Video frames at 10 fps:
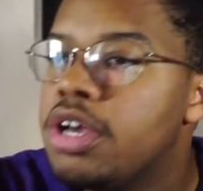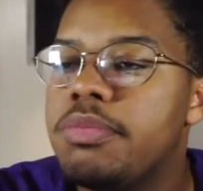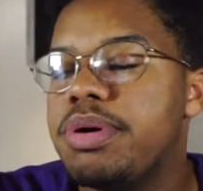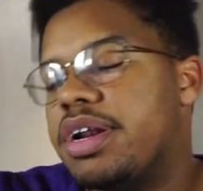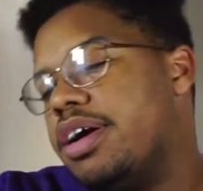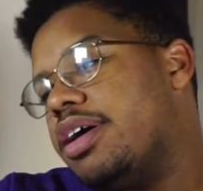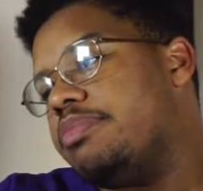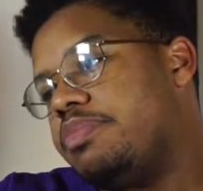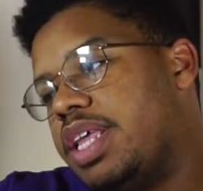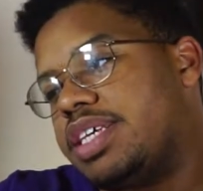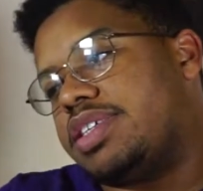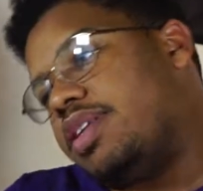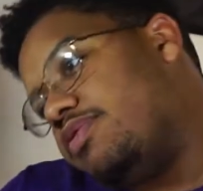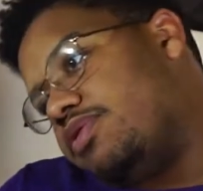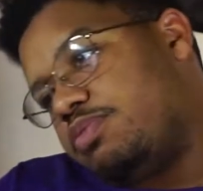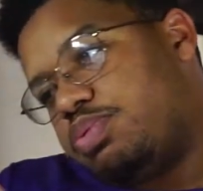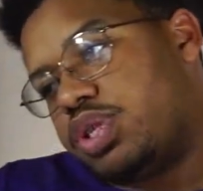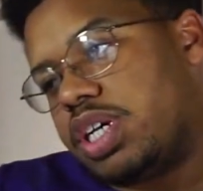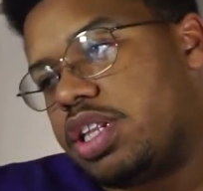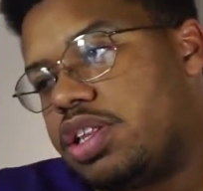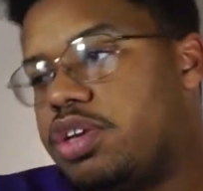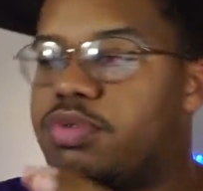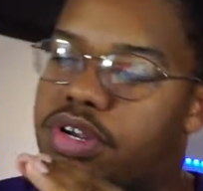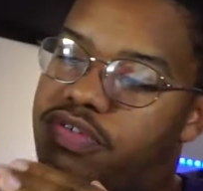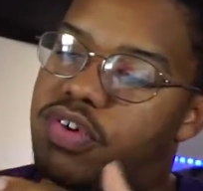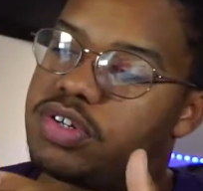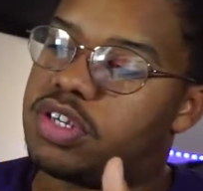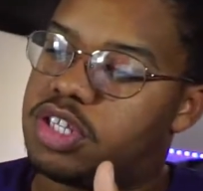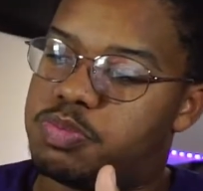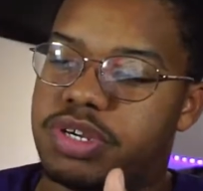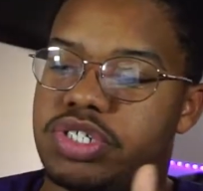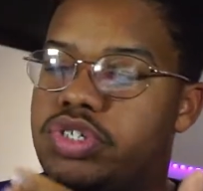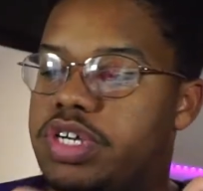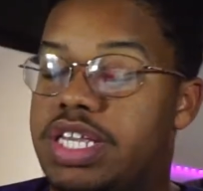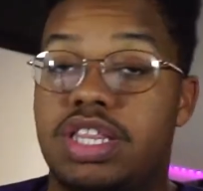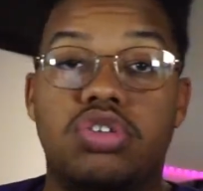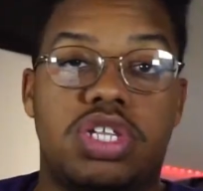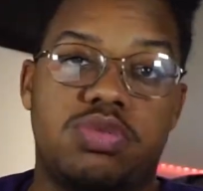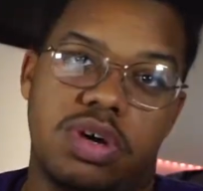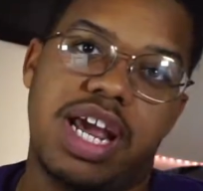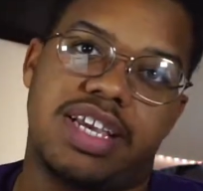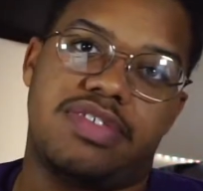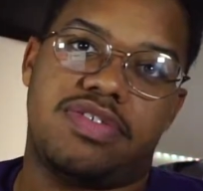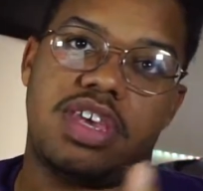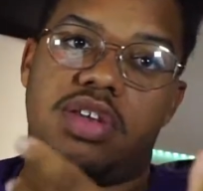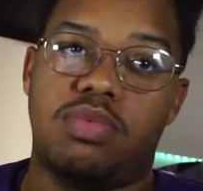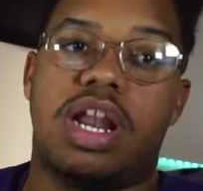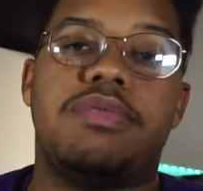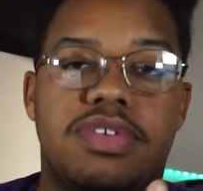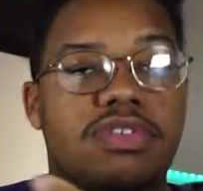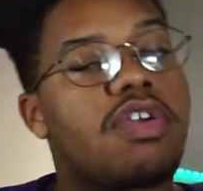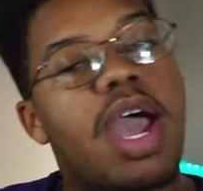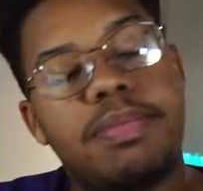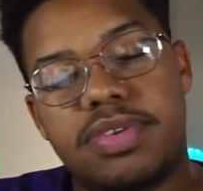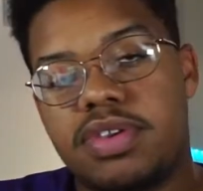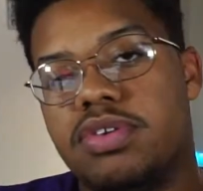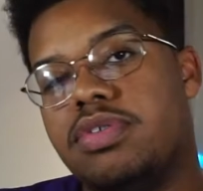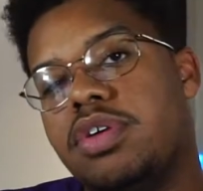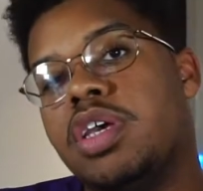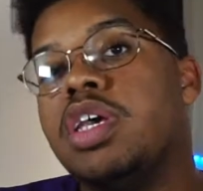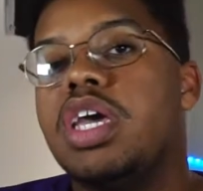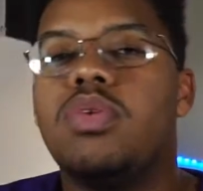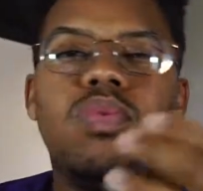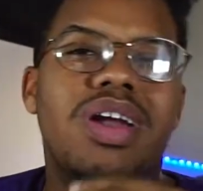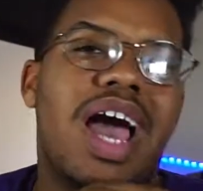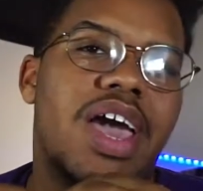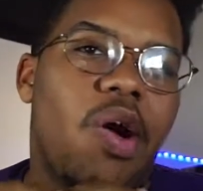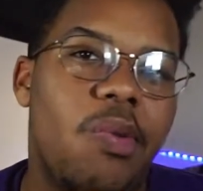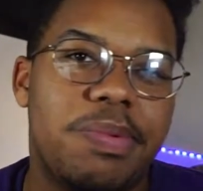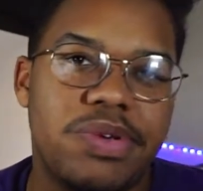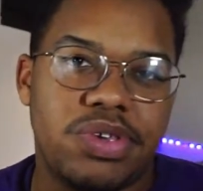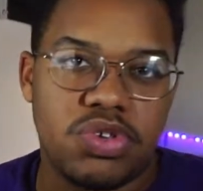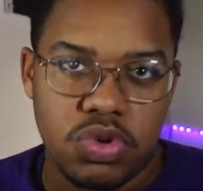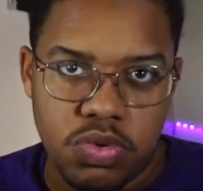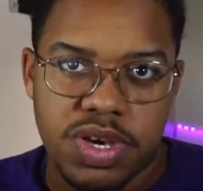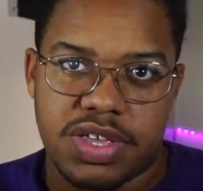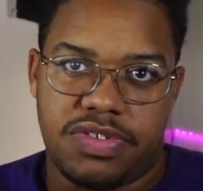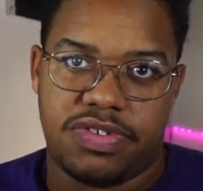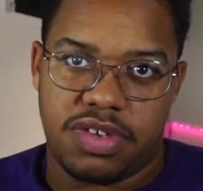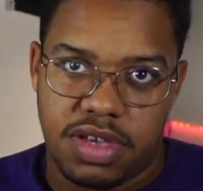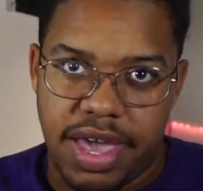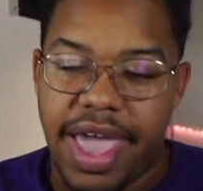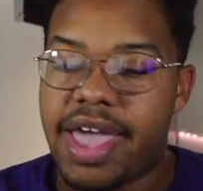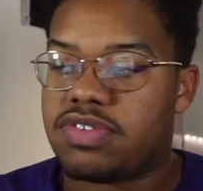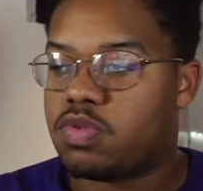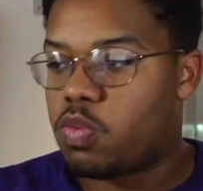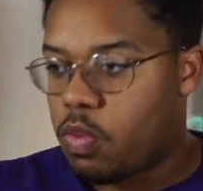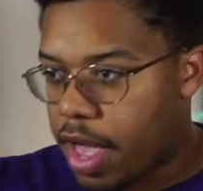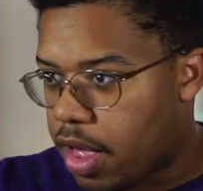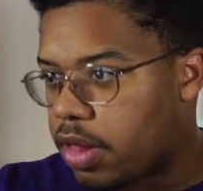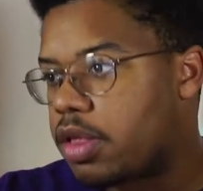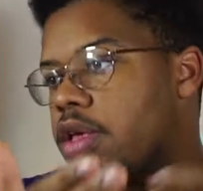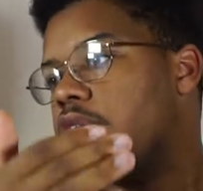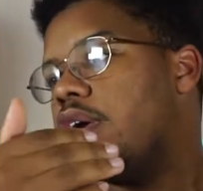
But like I said, particularly we're going to focus on this picture and literally what I can see and what I've described to you and what I hope you can see as well.